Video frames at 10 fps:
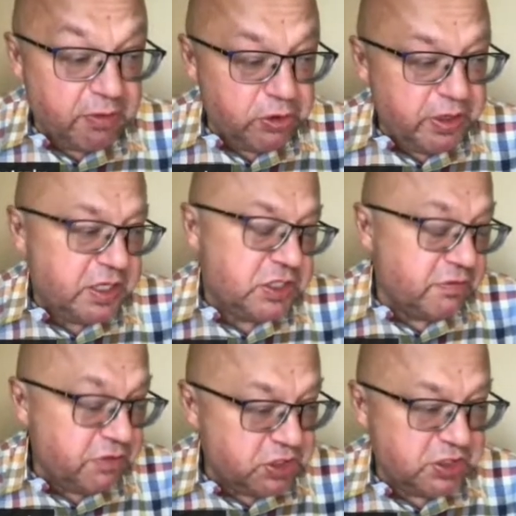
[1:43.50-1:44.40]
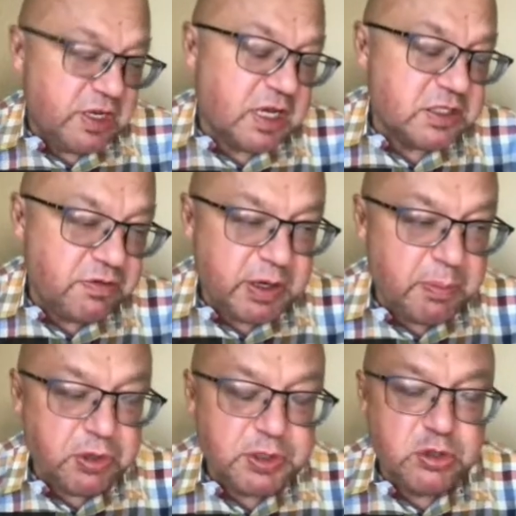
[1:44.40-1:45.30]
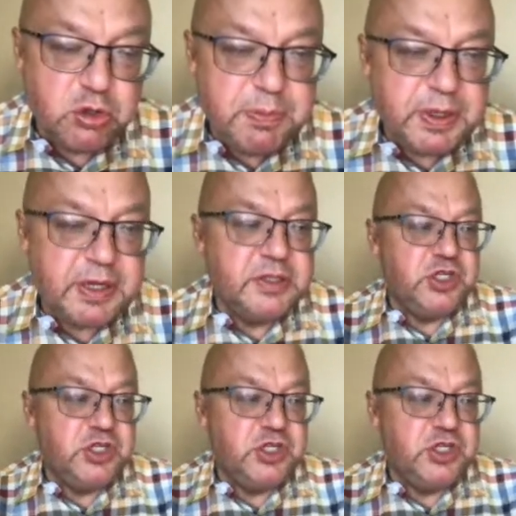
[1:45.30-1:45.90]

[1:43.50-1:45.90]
evaluation, which is another very important topic in